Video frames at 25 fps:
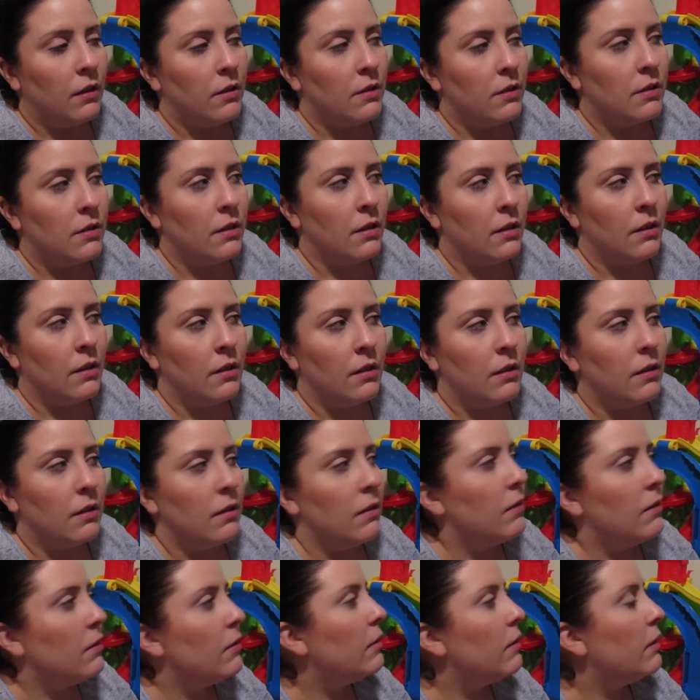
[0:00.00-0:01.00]

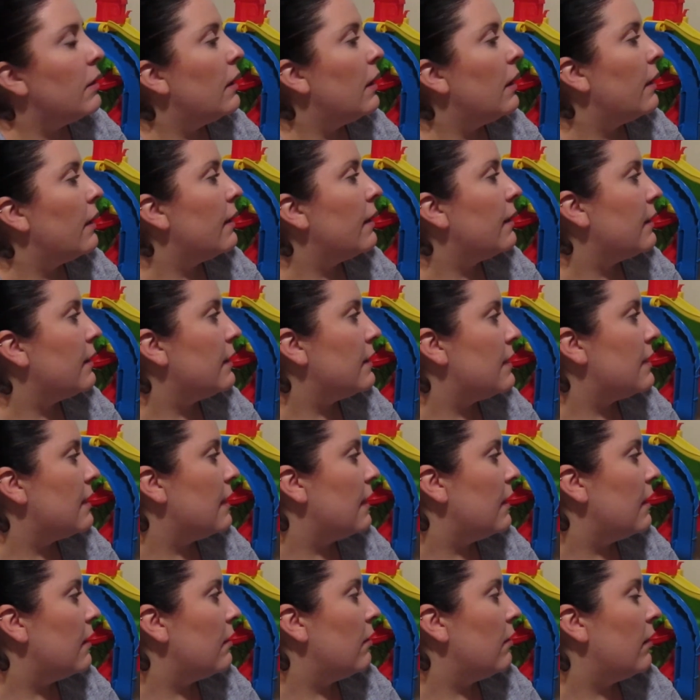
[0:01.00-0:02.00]
So I think that's
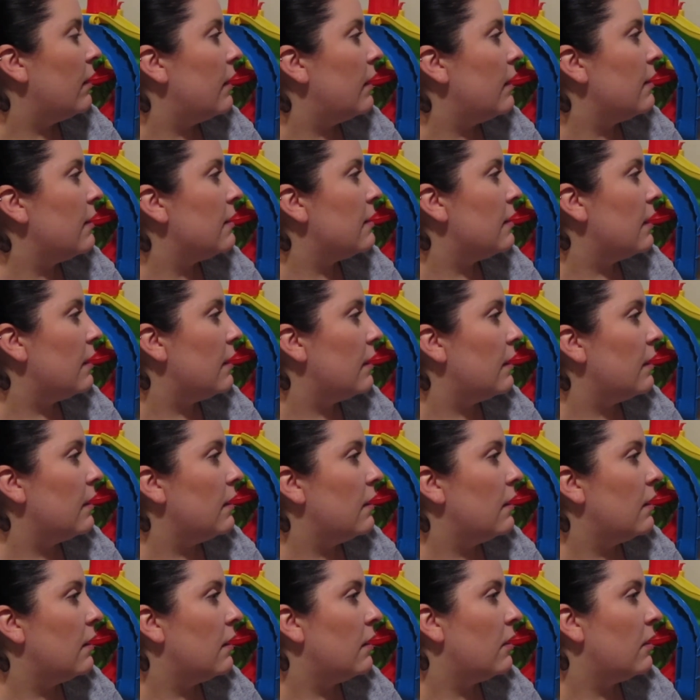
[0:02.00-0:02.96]
it, right? Is that it?